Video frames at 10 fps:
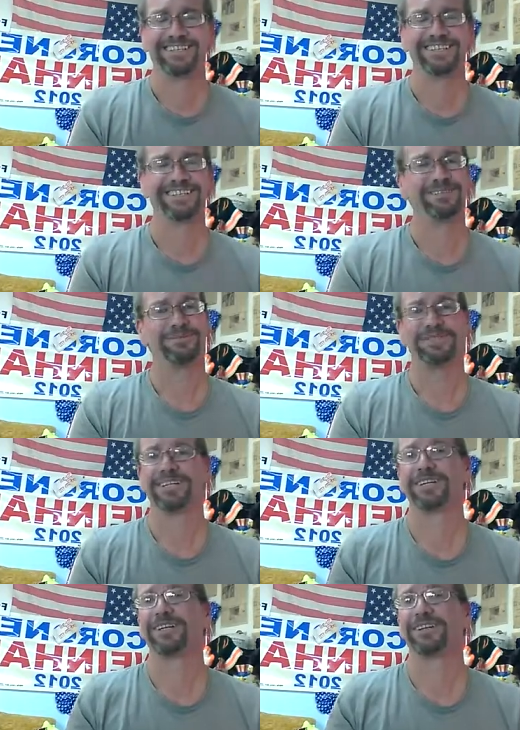But
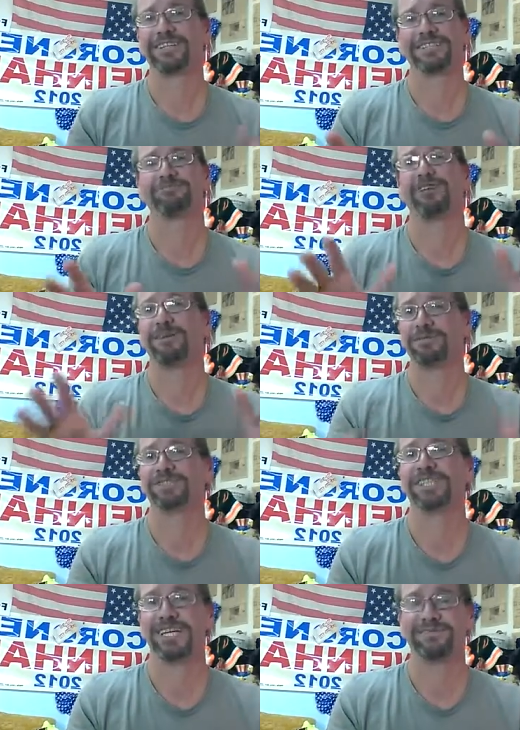nonetheless, pray for
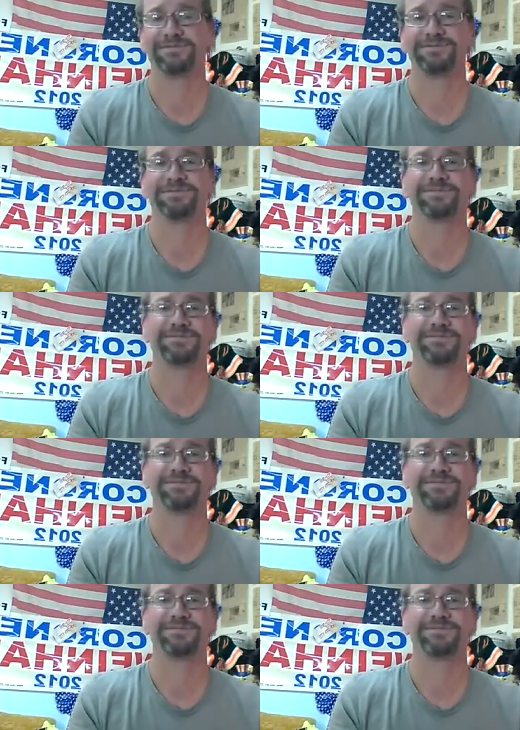Jeff.